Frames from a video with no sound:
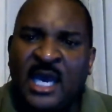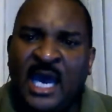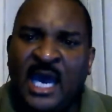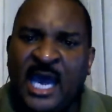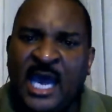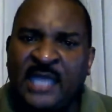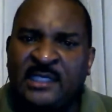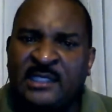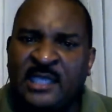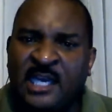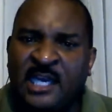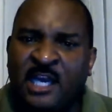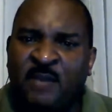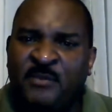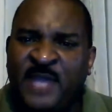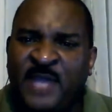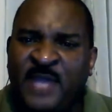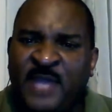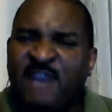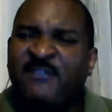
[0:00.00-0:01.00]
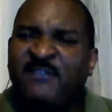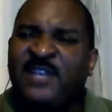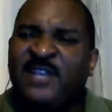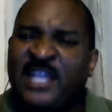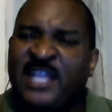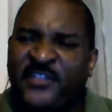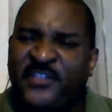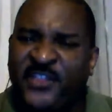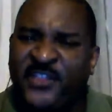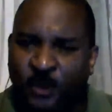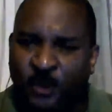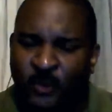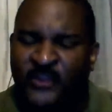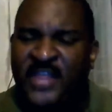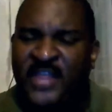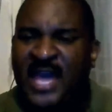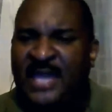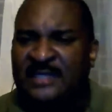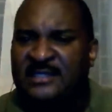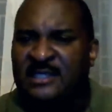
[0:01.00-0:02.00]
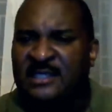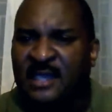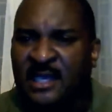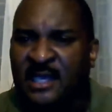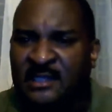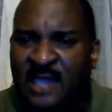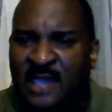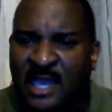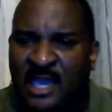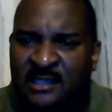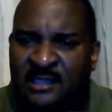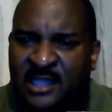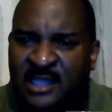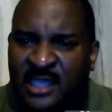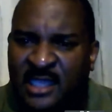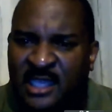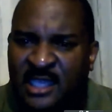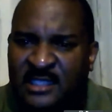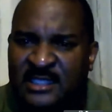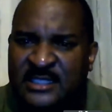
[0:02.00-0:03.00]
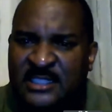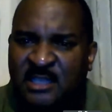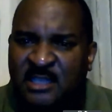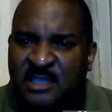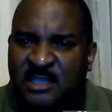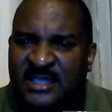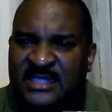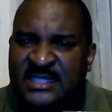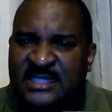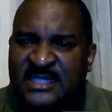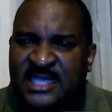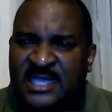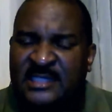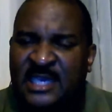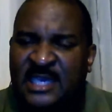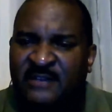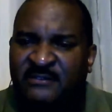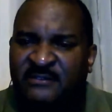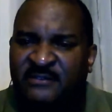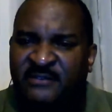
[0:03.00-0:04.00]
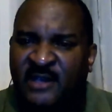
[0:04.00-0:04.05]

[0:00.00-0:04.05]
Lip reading: and they have lived through that, and they to some extent have